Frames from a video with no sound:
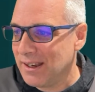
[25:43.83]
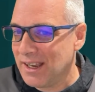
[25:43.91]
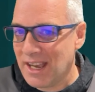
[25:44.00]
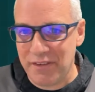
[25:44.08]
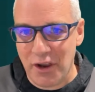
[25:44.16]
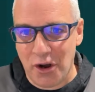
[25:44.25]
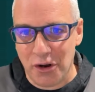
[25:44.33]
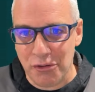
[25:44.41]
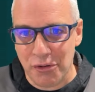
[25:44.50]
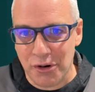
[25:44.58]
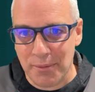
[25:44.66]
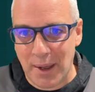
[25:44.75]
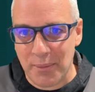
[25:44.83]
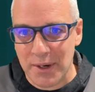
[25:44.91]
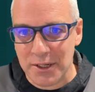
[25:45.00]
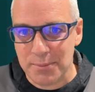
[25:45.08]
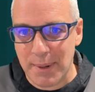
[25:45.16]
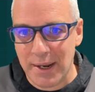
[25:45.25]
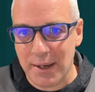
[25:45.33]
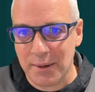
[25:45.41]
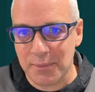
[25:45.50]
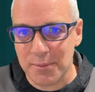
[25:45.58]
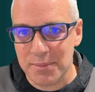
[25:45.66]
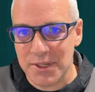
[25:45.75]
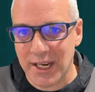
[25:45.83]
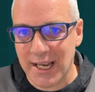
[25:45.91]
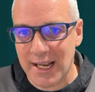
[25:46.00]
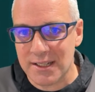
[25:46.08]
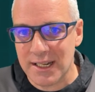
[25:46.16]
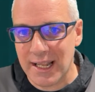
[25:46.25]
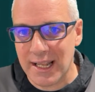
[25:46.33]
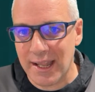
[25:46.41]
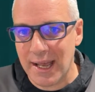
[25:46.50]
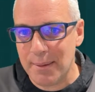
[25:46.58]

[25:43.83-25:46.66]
If you're on Chrome, that works better. Whoops, you can't see that there,